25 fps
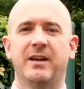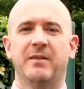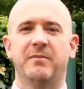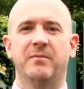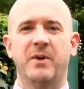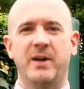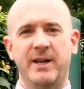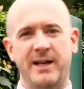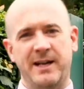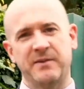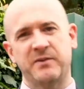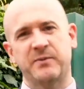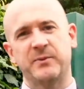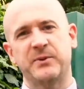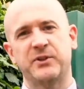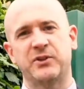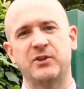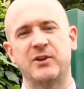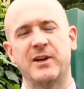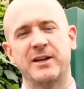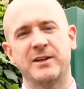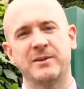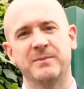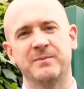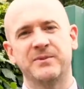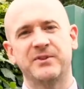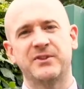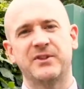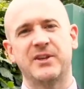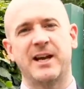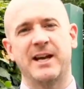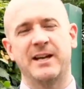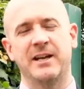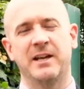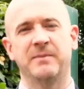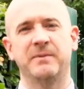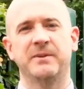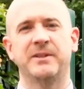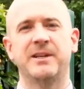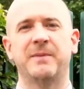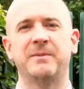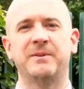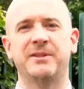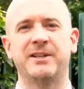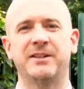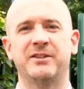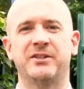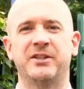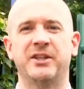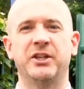My name is Mr Adams and I'm the
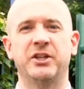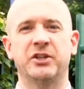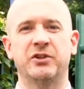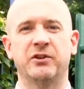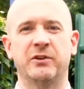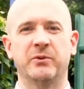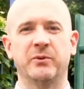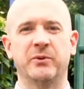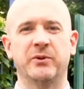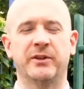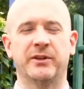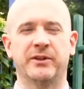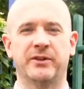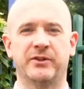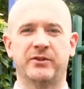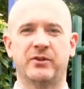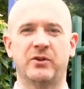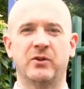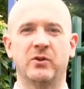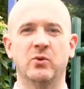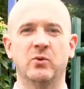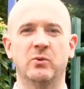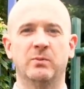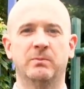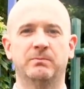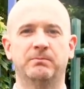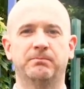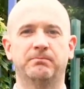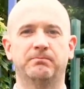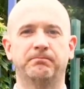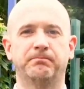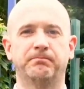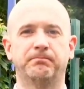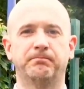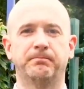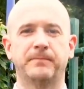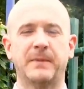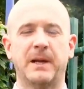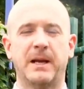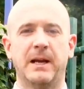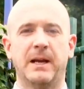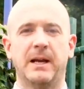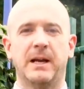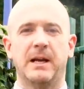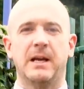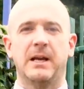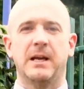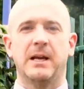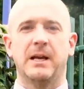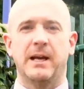Deputy Head Teacher at the Wilnecote School.
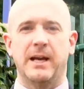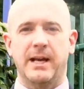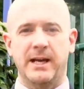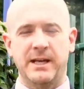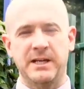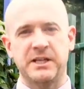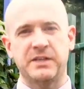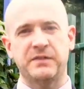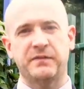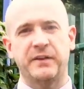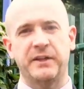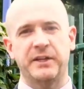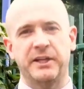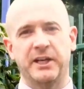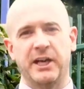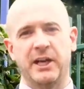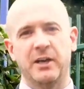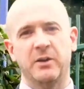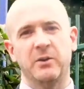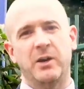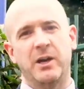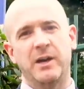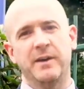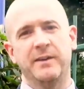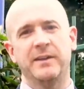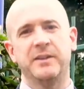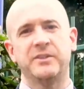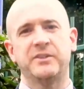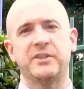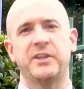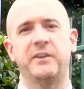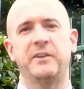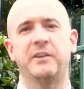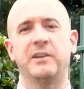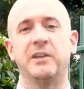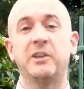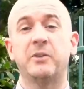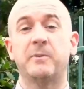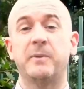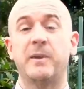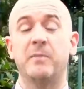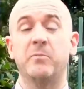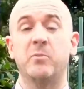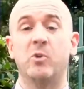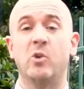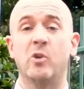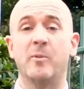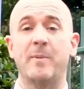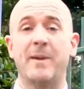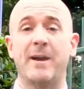In this video, I'm going to tell you a little bit
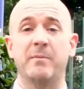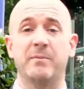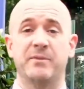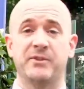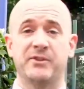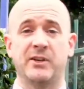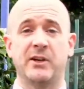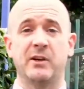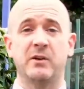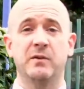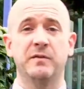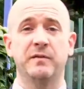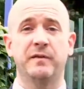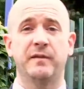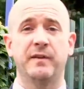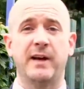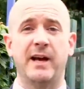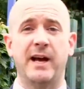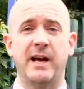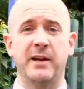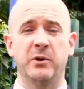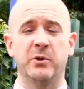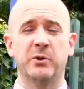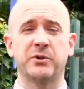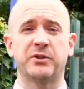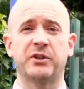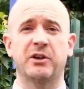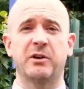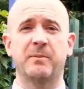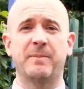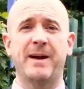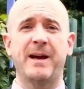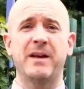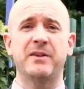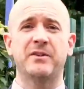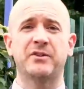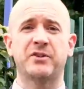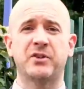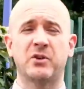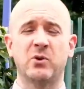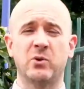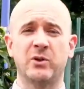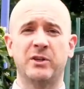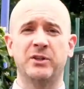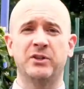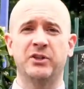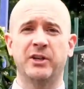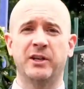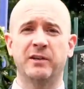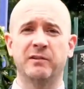more about myself and also about the school
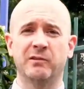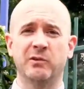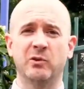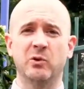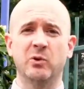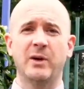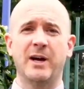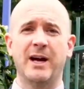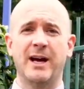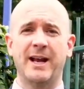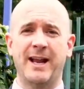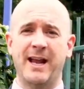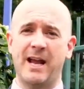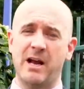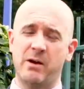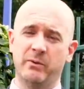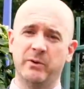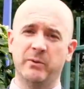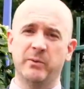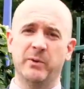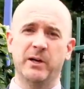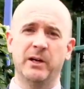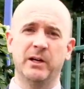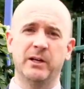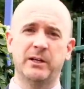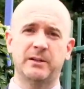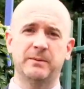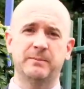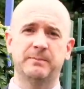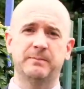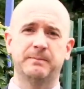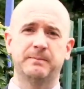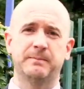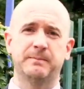in general and how we work.